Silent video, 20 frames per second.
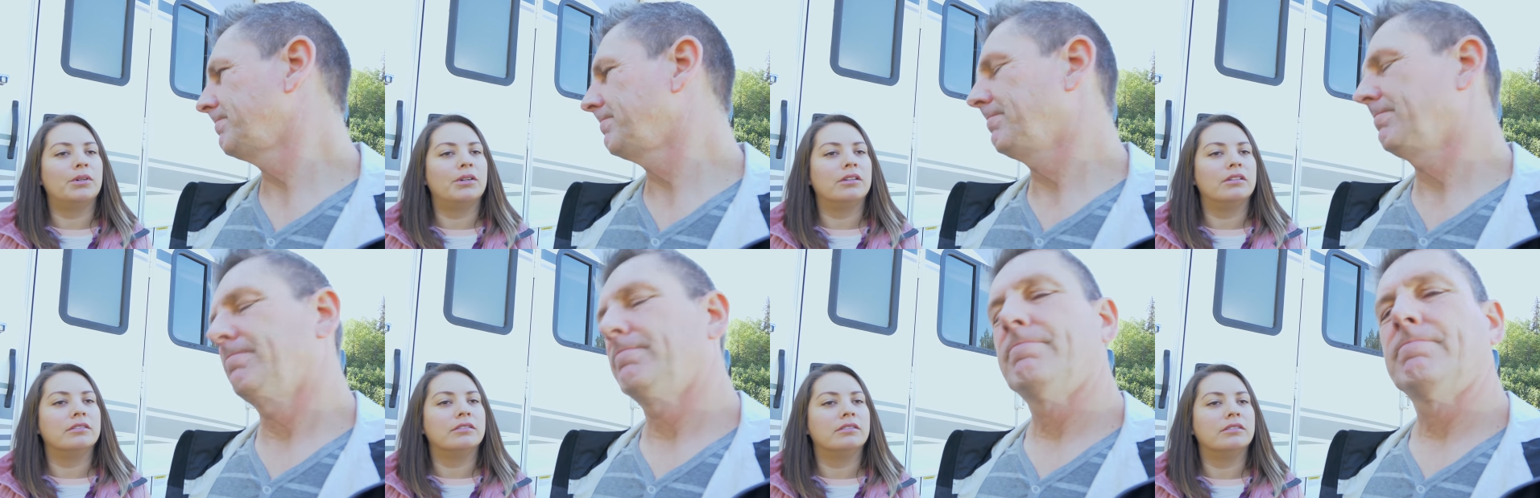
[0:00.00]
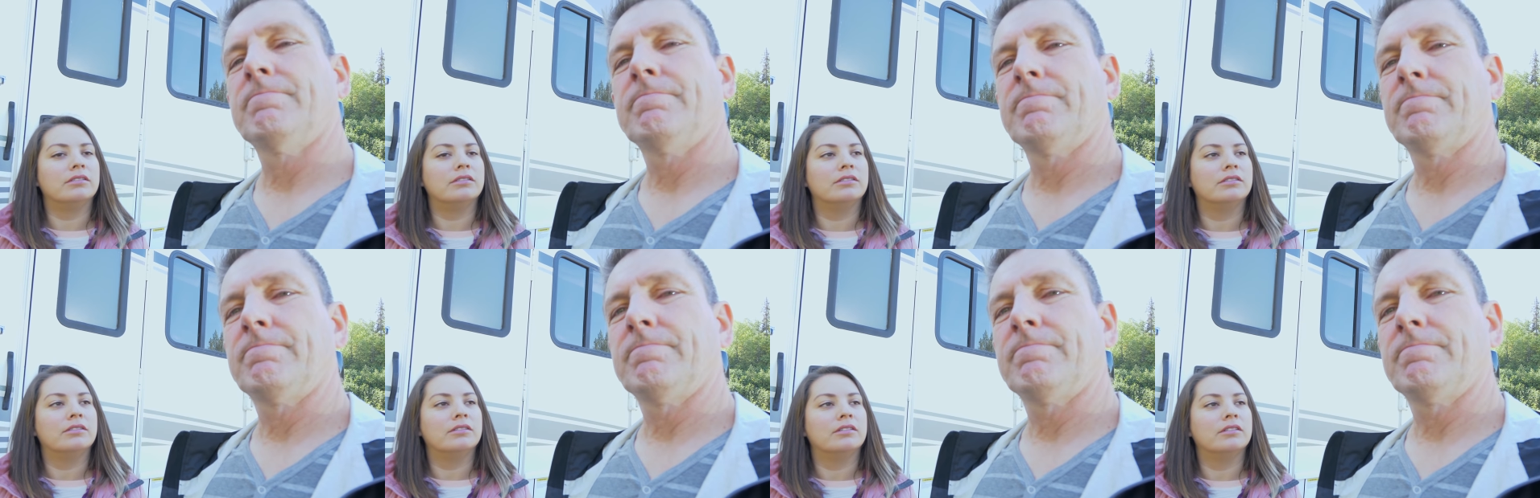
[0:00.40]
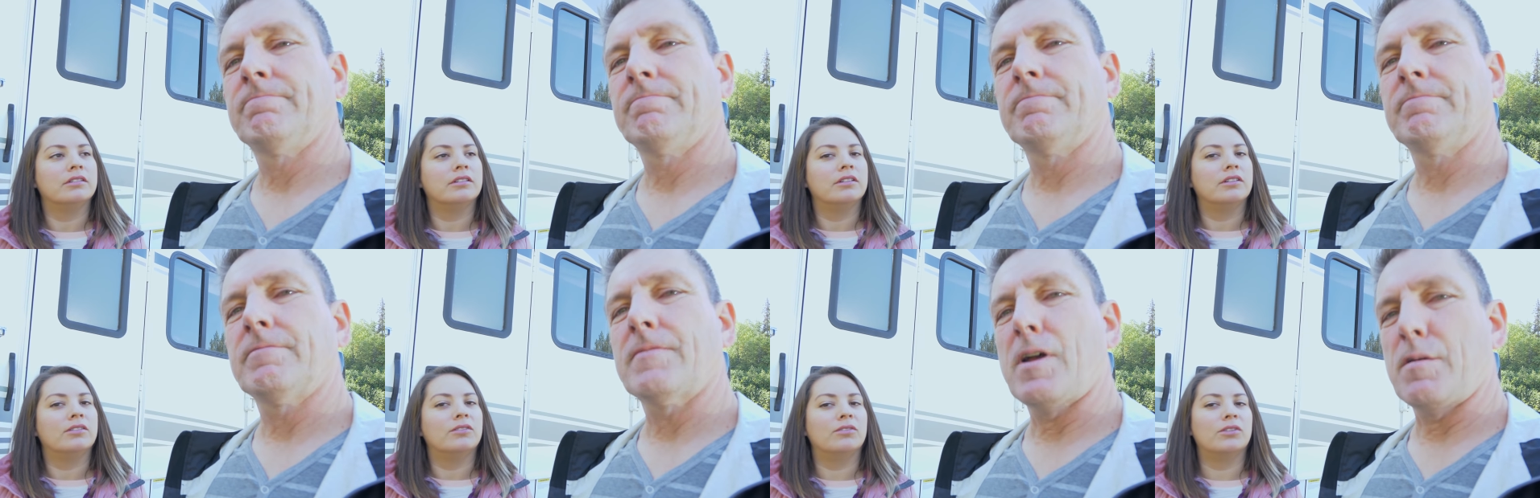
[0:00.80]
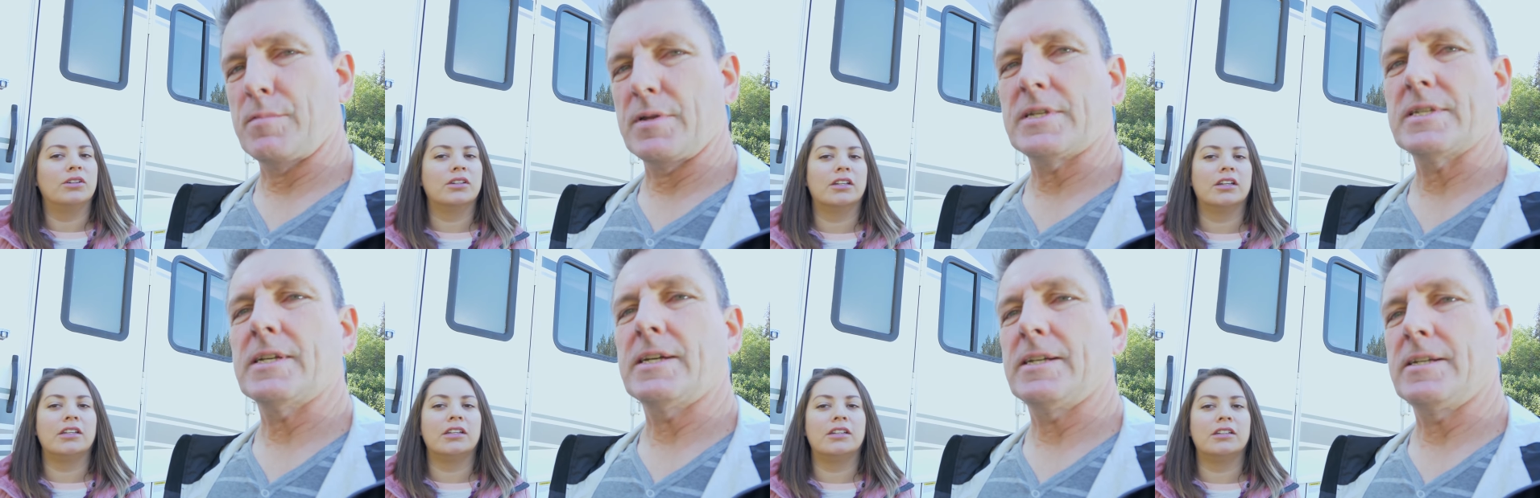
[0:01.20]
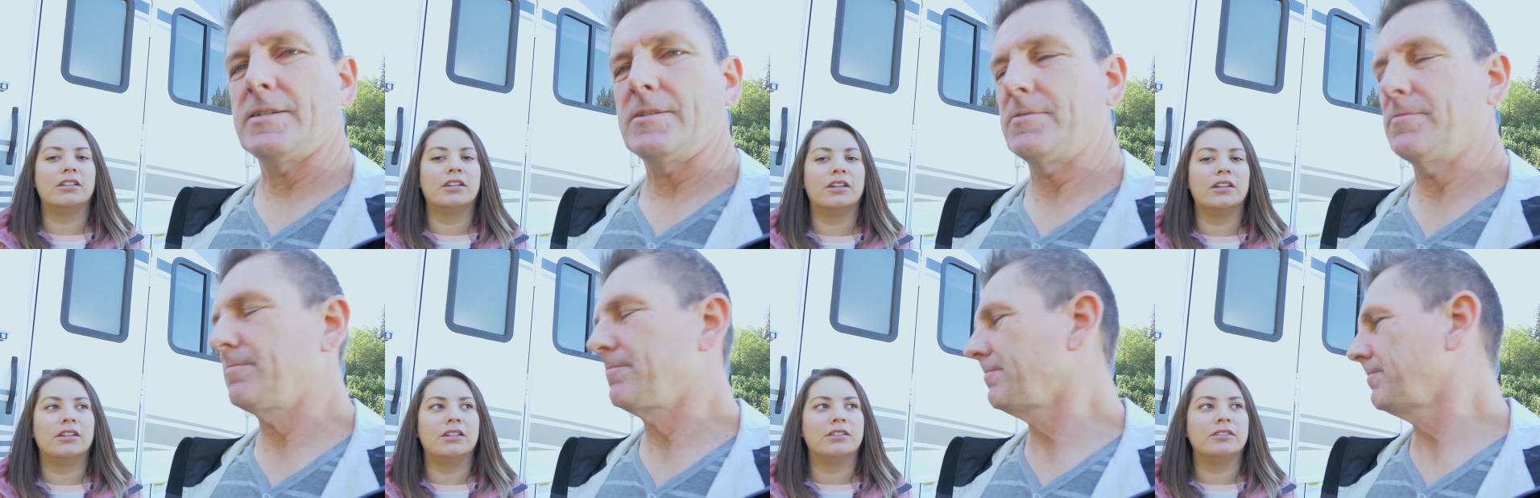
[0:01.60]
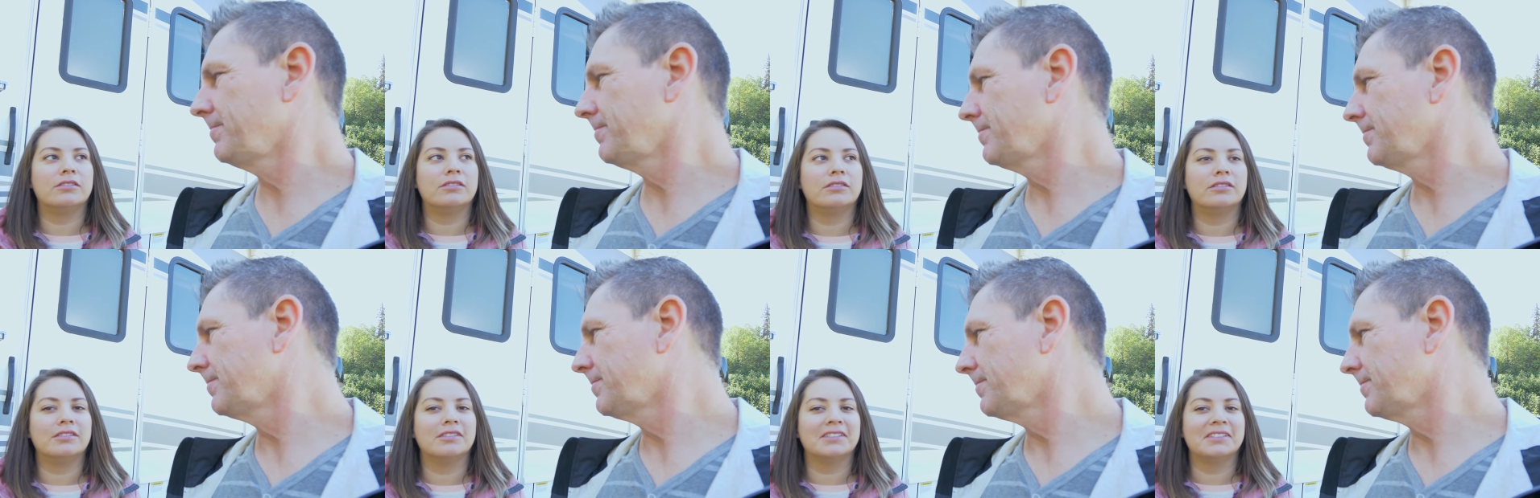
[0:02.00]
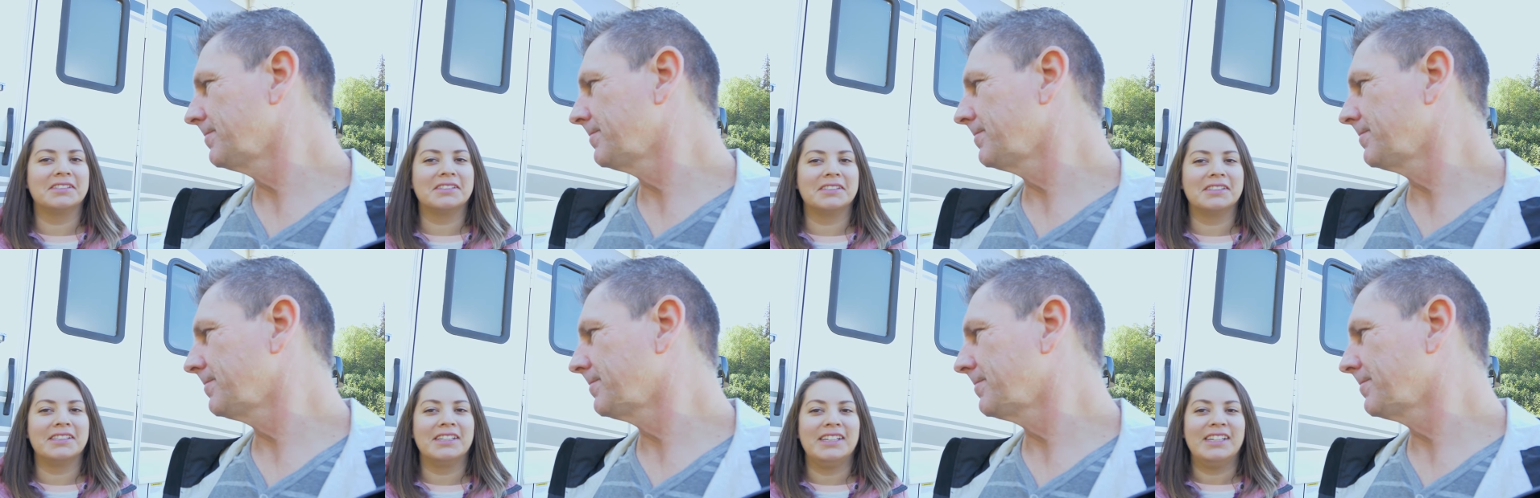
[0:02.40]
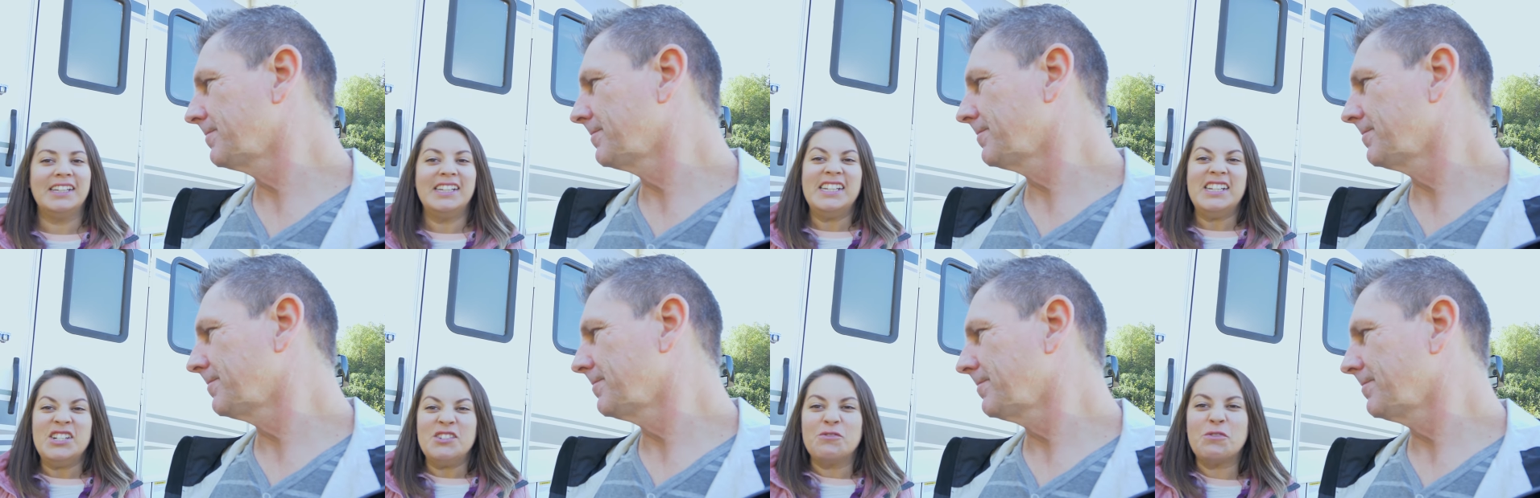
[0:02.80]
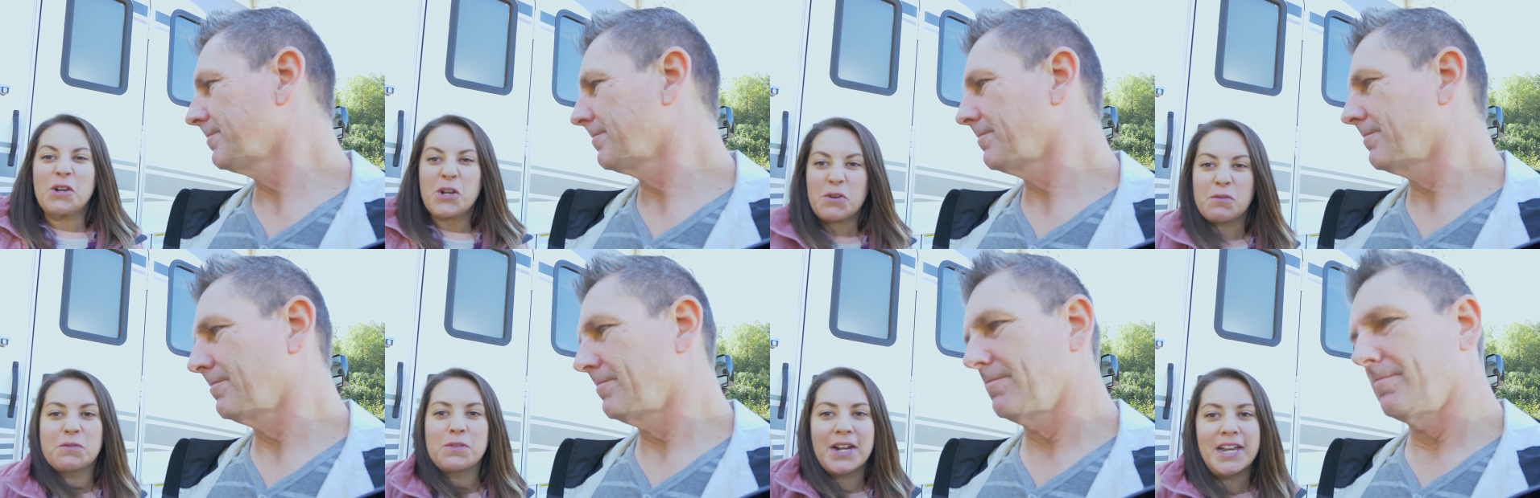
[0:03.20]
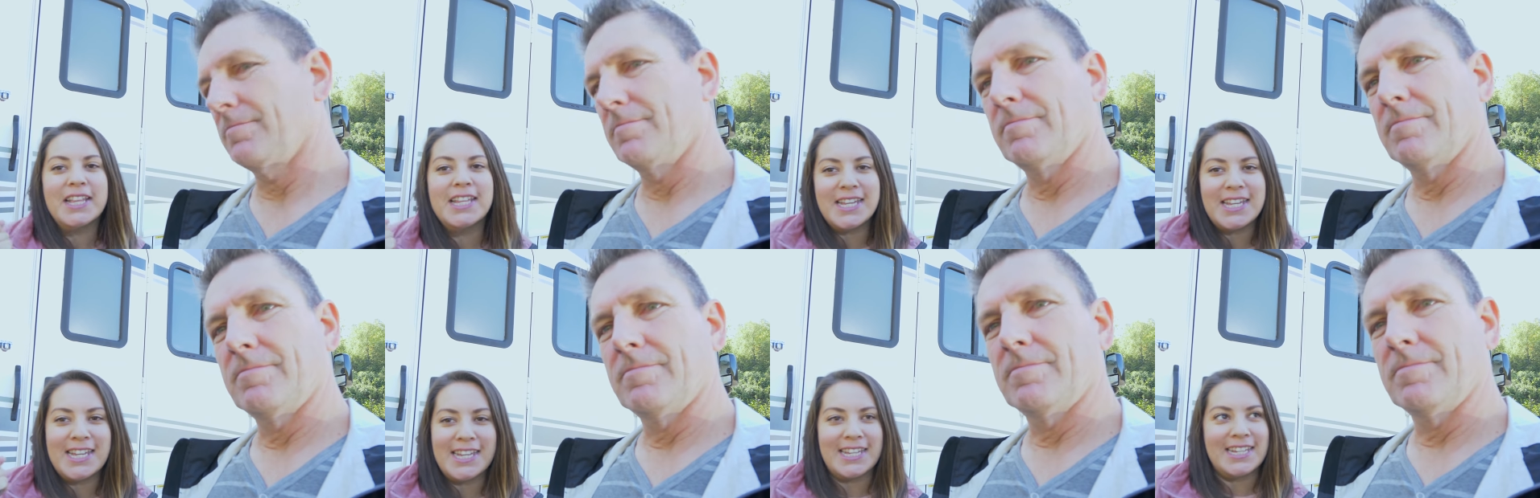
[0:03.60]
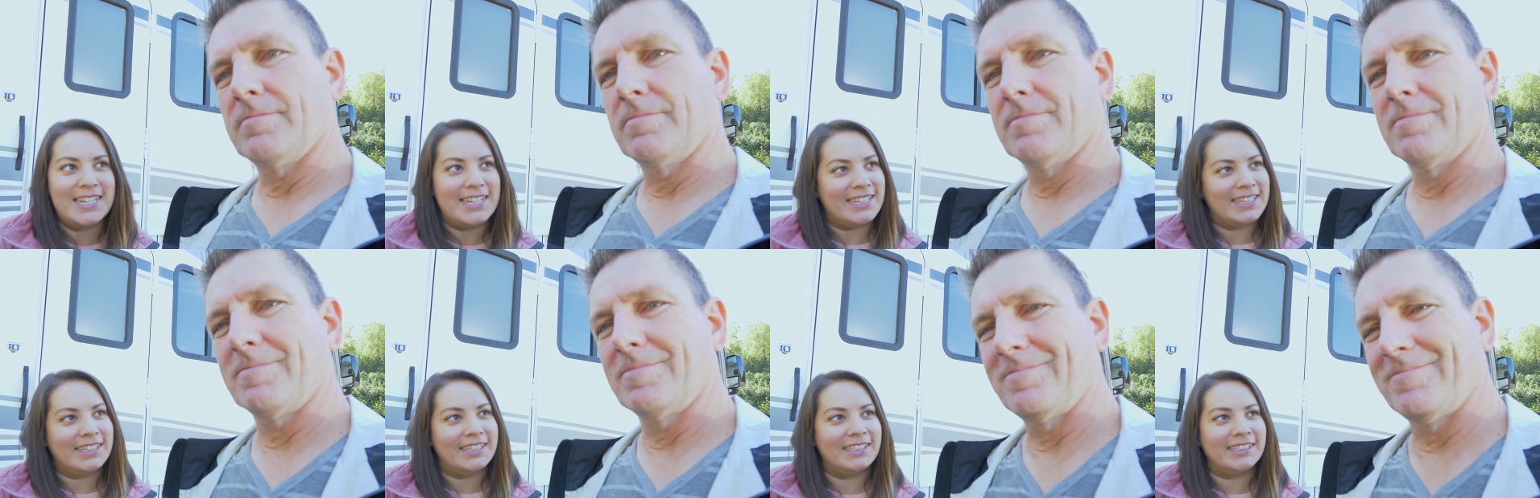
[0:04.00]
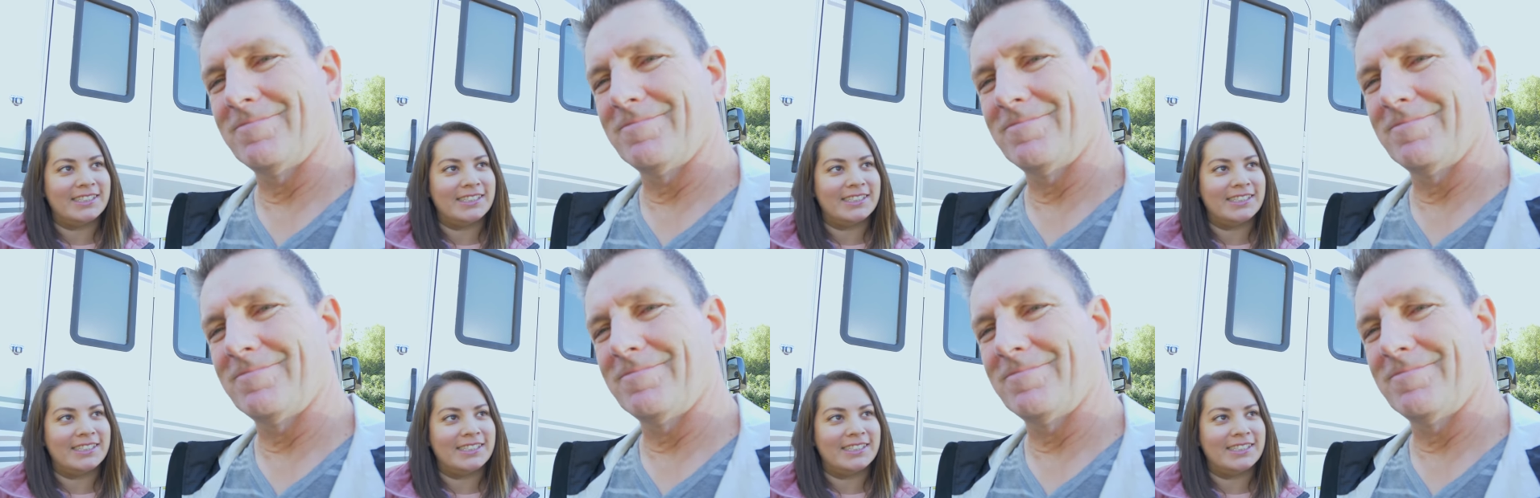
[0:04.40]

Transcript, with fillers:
Speaker 1: Paul. I'm we're excited. Go. We're ready!